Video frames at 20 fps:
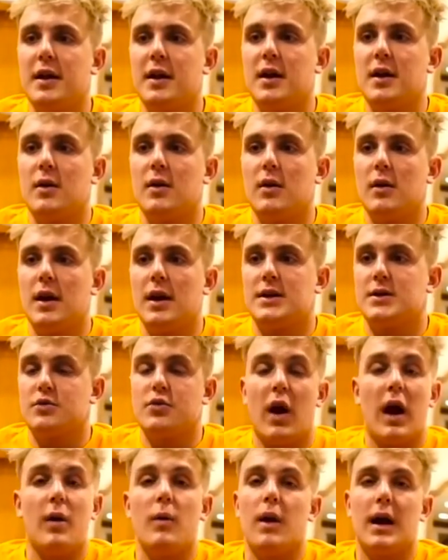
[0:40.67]
think it's
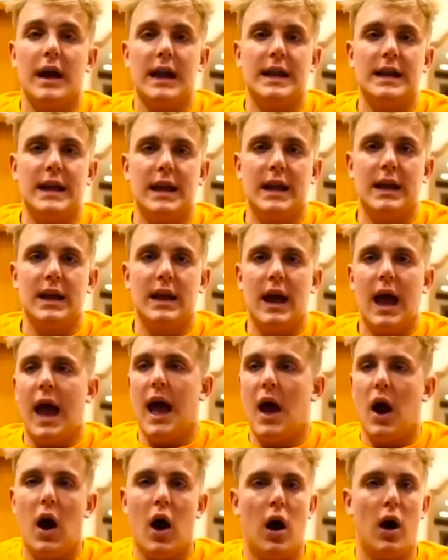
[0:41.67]
right what he did
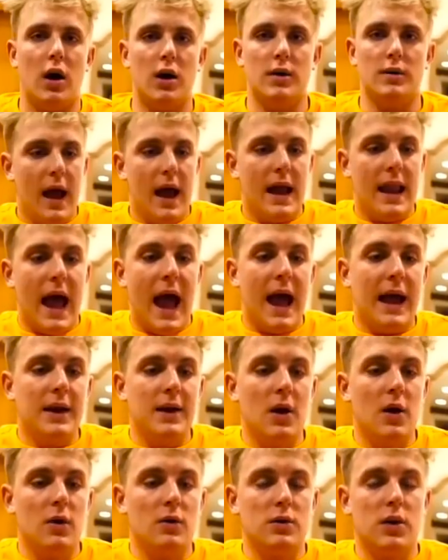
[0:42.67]
at all. And I
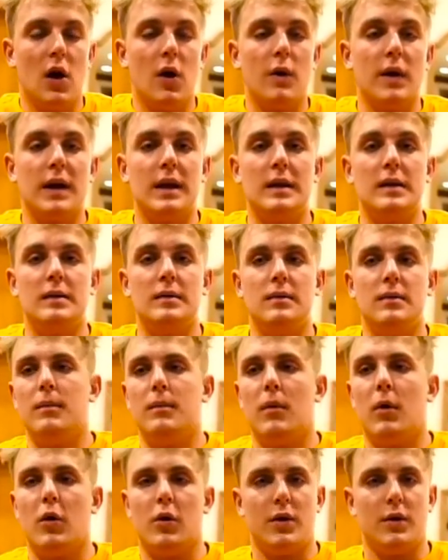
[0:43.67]
know Logan
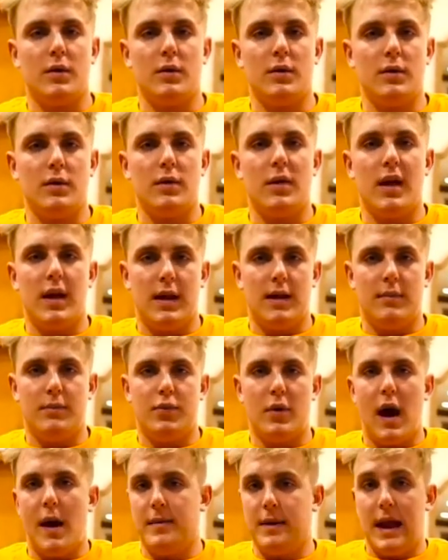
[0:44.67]
more than
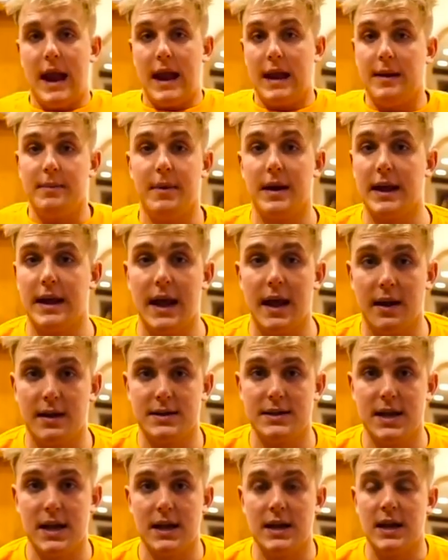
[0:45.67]
probably anybody
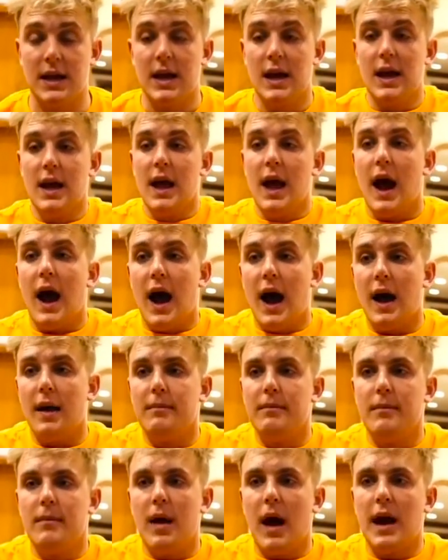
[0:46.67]
else. And
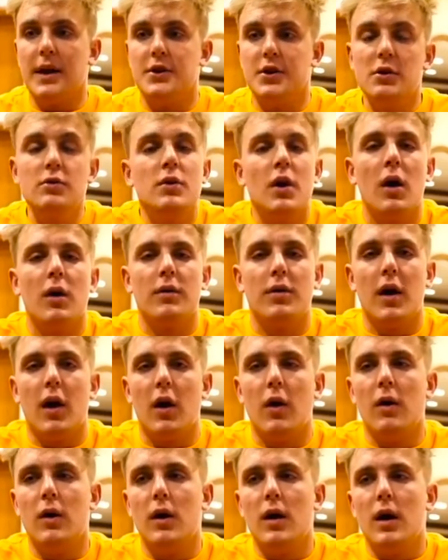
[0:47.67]
um, I do know,
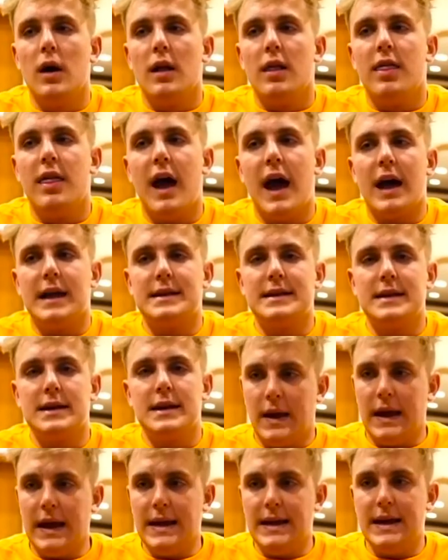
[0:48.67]
though, that
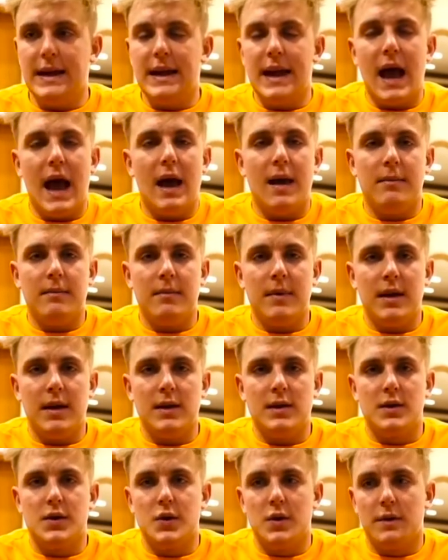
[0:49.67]
he did not
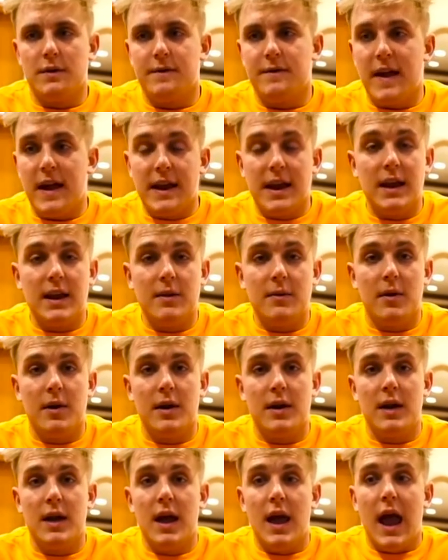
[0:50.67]
mean to offend
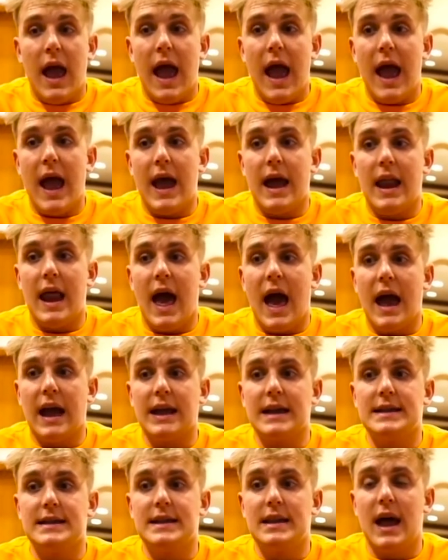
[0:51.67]
anyone. And I
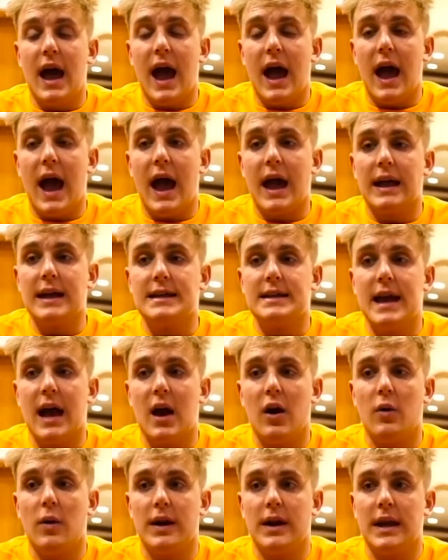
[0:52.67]
could I, could
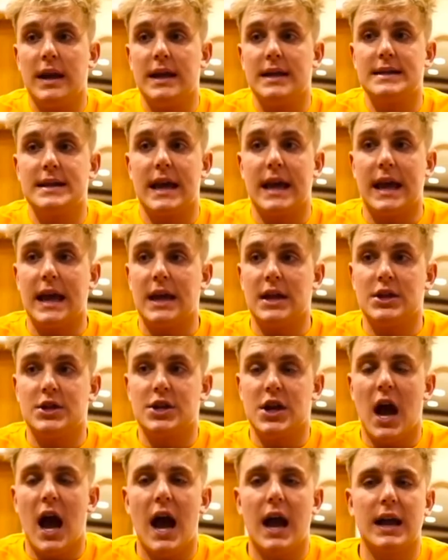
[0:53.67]
tell when he's like in
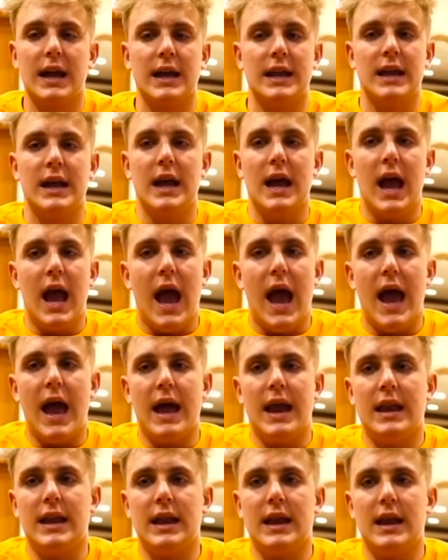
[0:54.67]
shock and
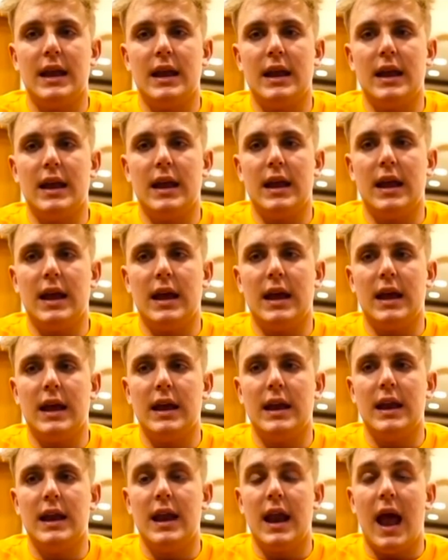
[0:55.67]
and he,
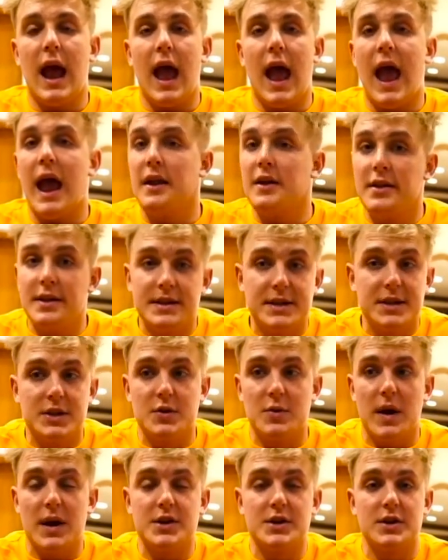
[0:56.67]
he didn't handle the
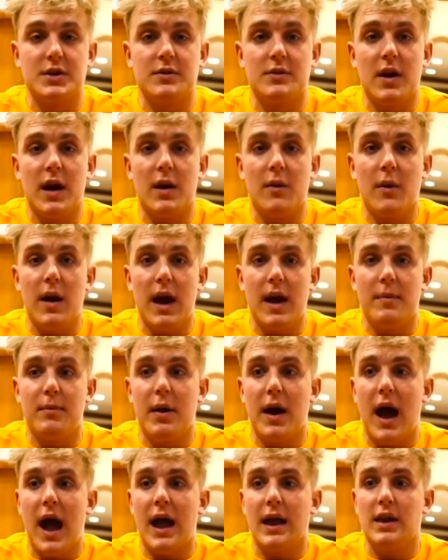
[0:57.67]
situation the right way.
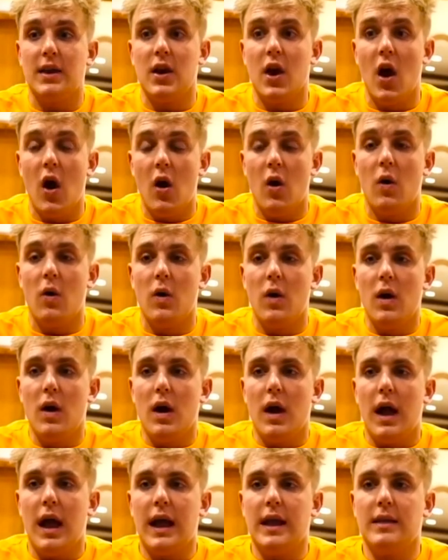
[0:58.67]
But I know
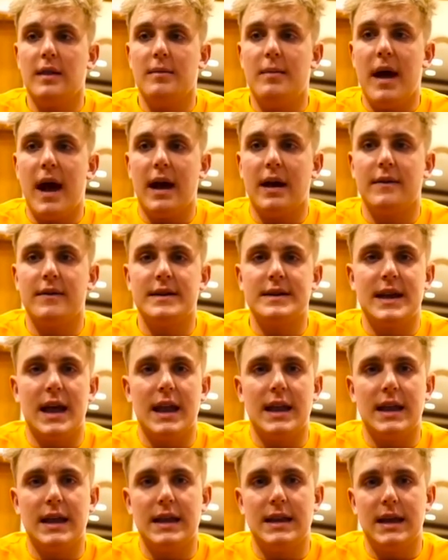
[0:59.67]
in the back of his
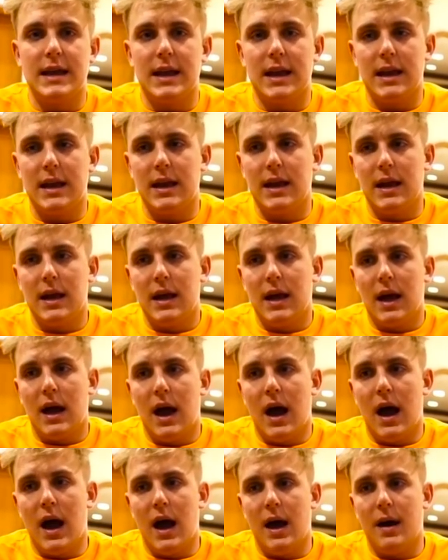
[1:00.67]
head he didn't
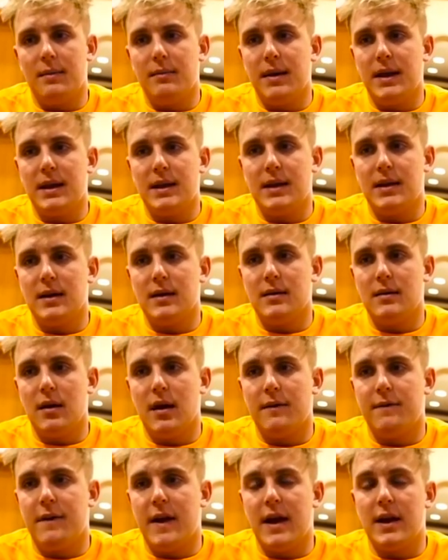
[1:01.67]
uh, mean to
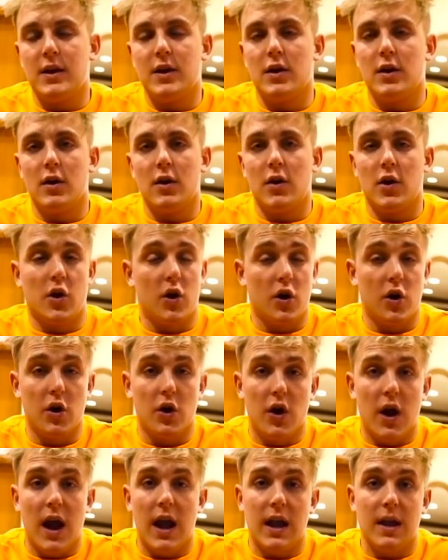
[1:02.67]
offend or, or, hurt